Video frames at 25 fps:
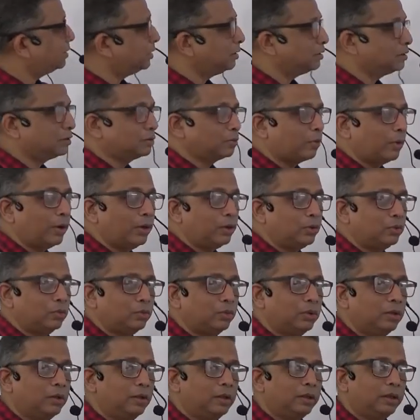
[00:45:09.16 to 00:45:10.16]
is going
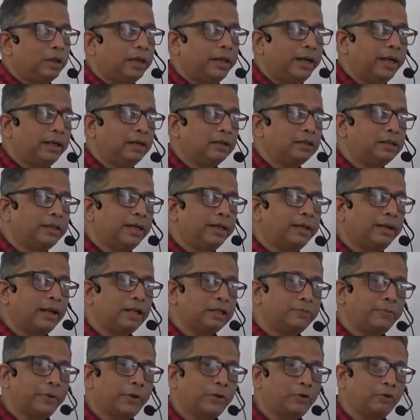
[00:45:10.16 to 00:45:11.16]
to create a straight line
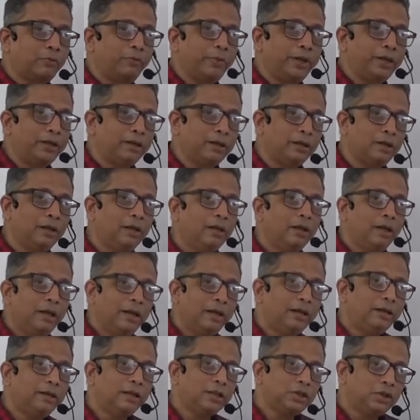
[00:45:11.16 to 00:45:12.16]
spectrometer,
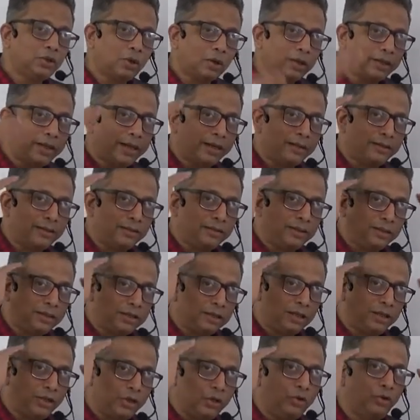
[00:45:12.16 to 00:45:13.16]
it does not get
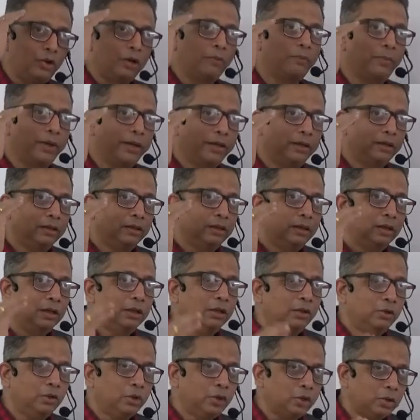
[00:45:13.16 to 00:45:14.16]
registered in your mind.
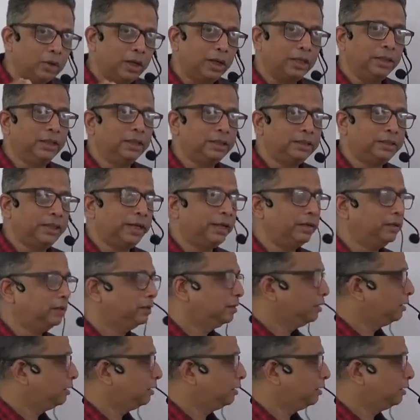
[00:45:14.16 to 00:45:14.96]
You should understand